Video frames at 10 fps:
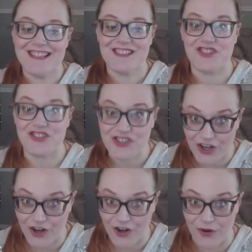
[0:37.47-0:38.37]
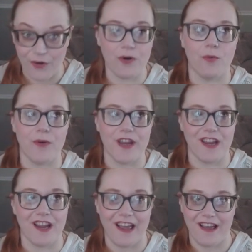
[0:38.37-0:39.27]
So
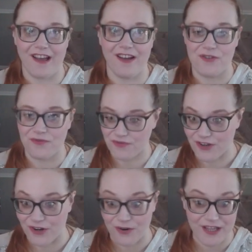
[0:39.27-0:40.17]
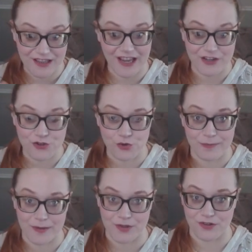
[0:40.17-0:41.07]
we have, in the actual
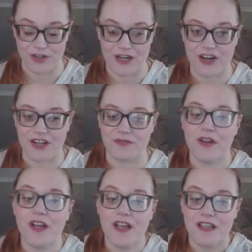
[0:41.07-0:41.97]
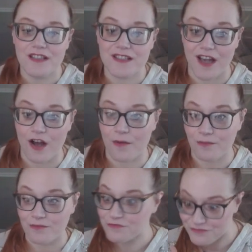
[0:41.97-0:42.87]
biblical narrative,
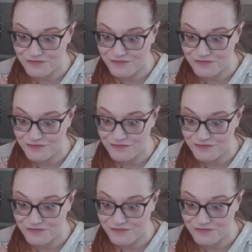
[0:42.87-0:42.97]
some